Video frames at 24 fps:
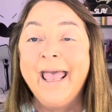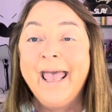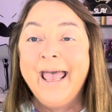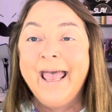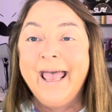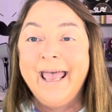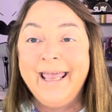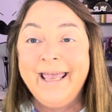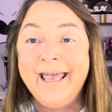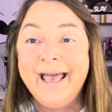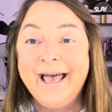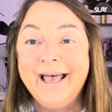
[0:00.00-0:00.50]

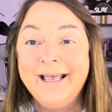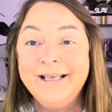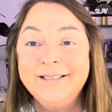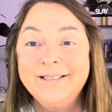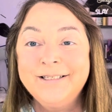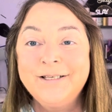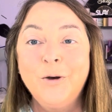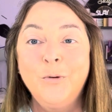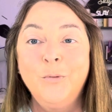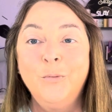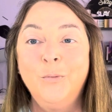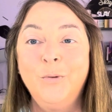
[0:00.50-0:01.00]
Hey guys,
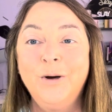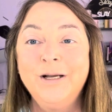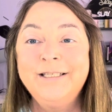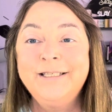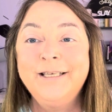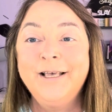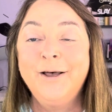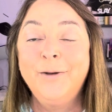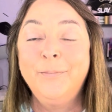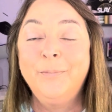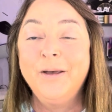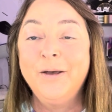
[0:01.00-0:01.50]
what's
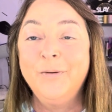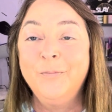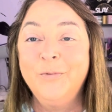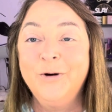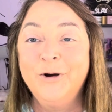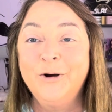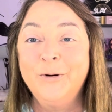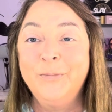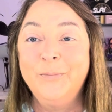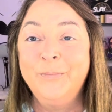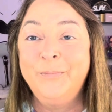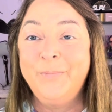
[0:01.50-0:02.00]
up and
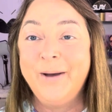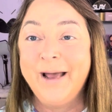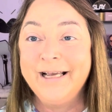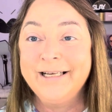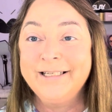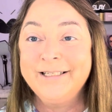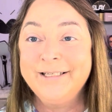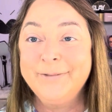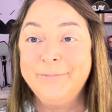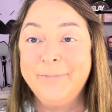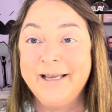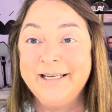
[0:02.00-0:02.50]
welcome back
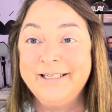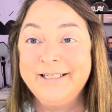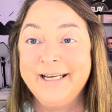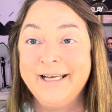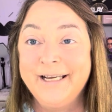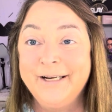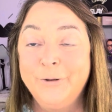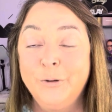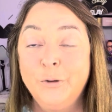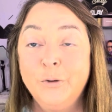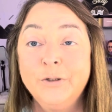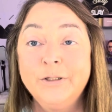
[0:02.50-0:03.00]
to my
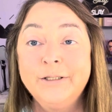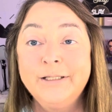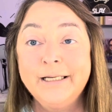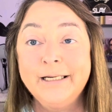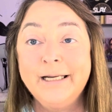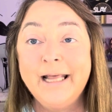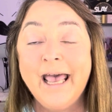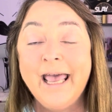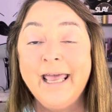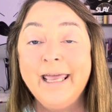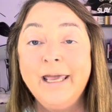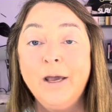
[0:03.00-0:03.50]
channel.
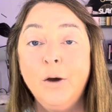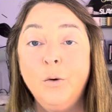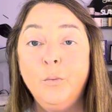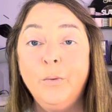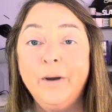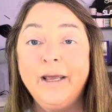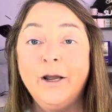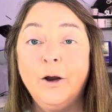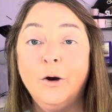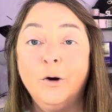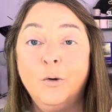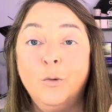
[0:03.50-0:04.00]
Today
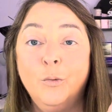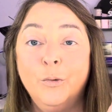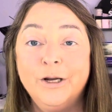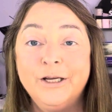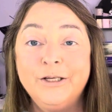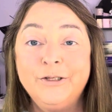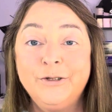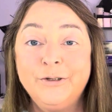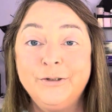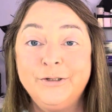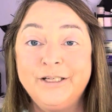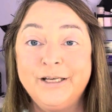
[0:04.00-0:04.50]
we are going
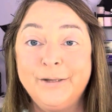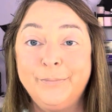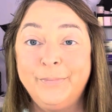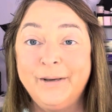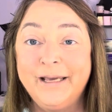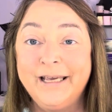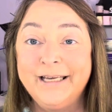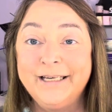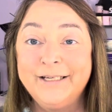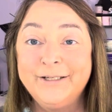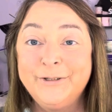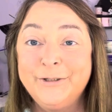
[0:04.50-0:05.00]
to dip
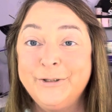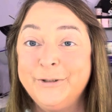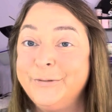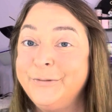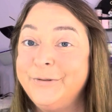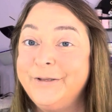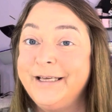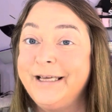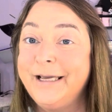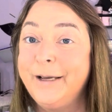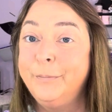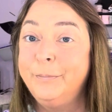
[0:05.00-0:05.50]
into
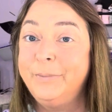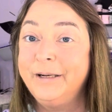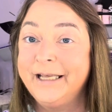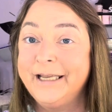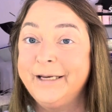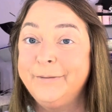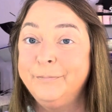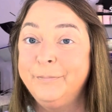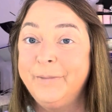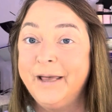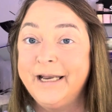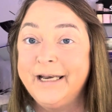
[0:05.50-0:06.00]
the
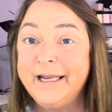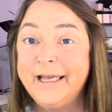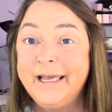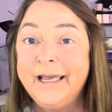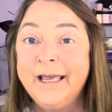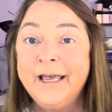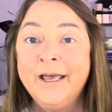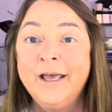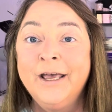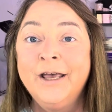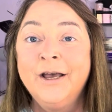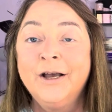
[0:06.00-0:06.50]
Blendbunny
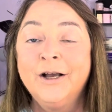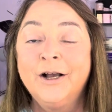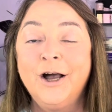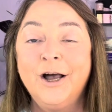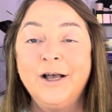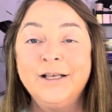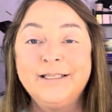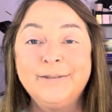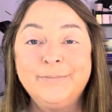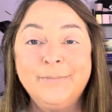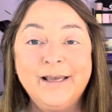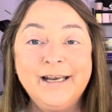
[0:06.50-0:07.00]

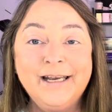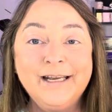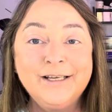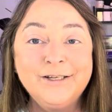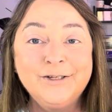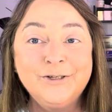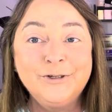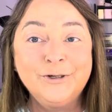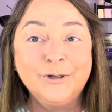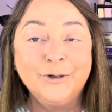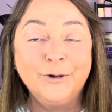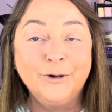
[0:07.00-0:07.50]
Cosmetics
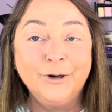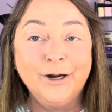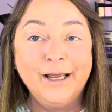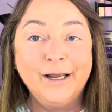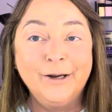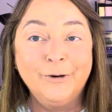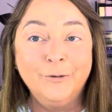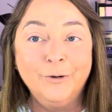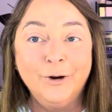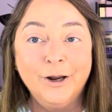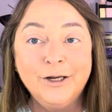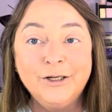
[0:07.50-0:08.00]
Sugar and
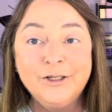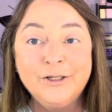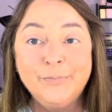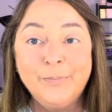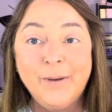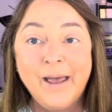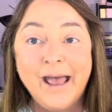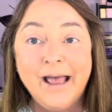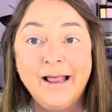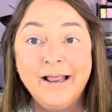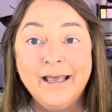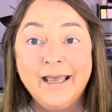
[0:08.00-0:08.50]
Grunge
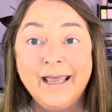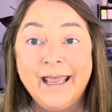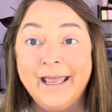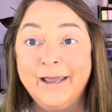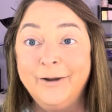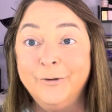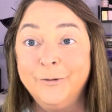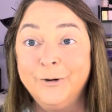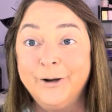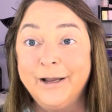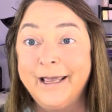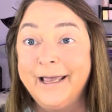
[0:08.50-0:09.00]
palette and
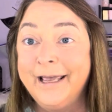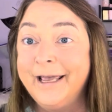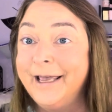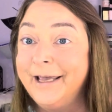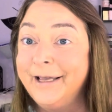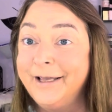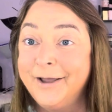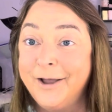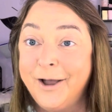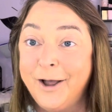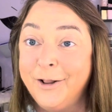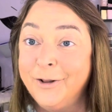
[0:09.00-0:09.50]
create a
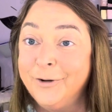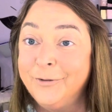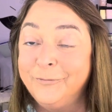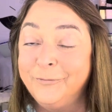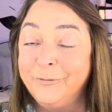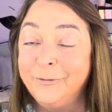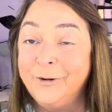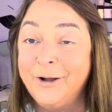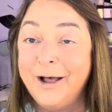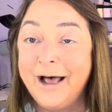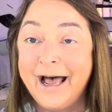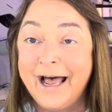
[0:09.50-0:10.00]

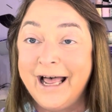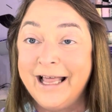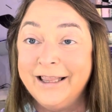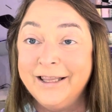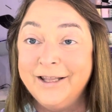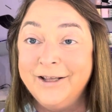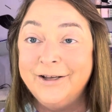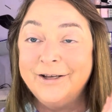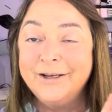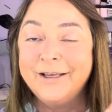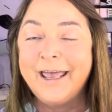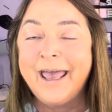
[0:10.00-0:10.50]
colorful eye
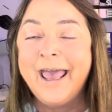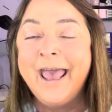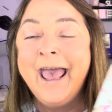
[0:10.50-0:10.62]
look.